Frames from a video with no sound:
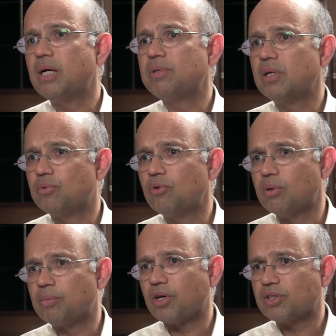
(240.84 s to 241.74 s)
up the approval
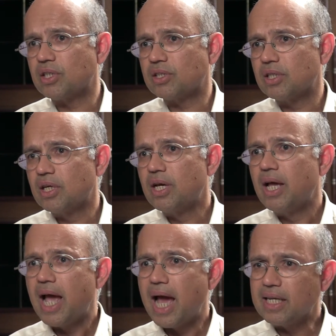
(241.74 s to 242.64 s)
process.
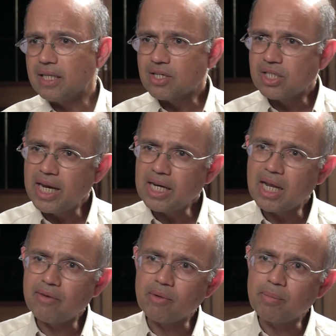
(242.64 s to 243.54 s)
And at the state
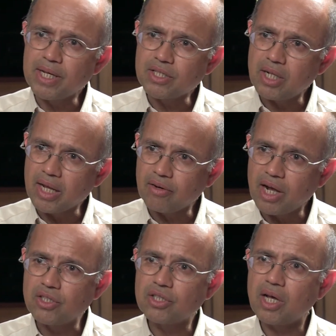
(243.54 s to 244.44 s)
level, places like
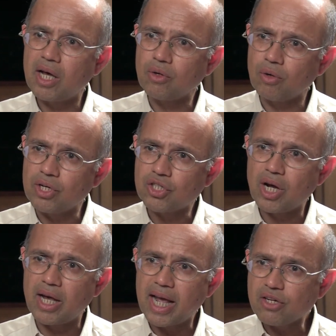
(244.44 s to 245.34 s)
Rajasthan, Orissa
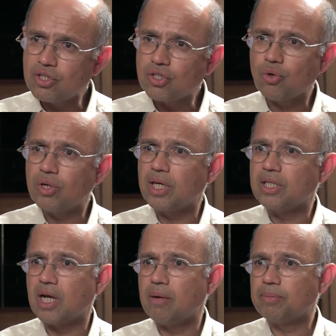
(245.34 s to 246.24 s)
are actually showing
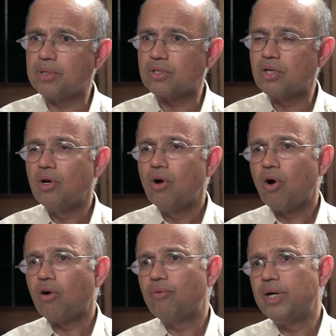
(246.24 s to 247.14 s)
examples
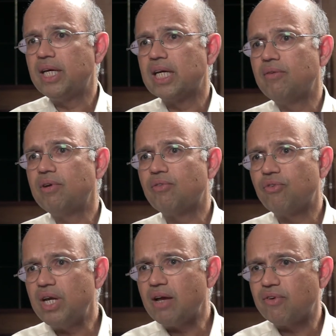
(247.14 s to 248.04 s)
of where they're giving
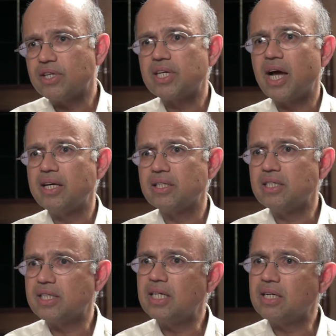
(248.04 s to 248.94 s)
free FSI as
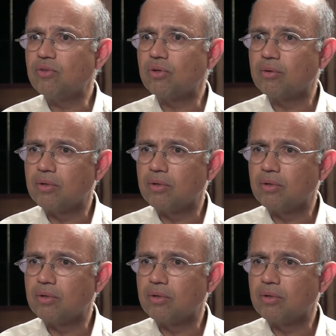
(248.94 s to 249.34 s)
incentive to